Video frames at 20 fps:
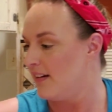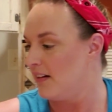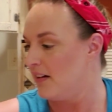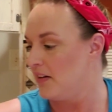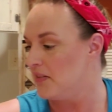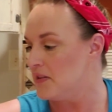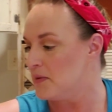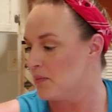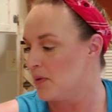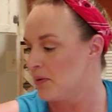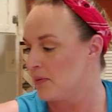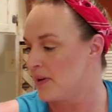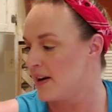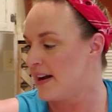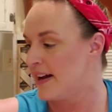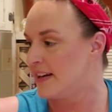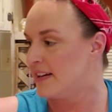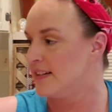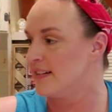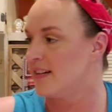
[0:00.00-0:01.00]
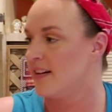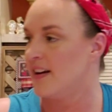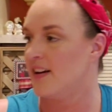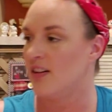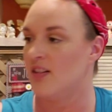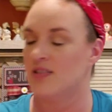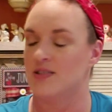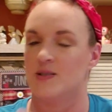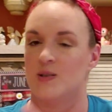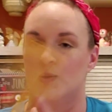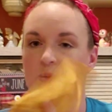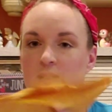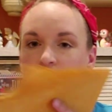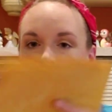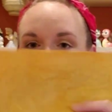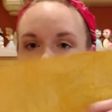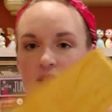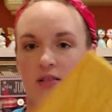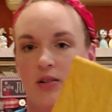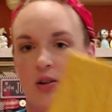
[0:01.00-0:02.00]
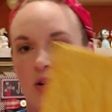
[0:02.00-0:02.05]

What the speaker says: And then while we're at it, I also did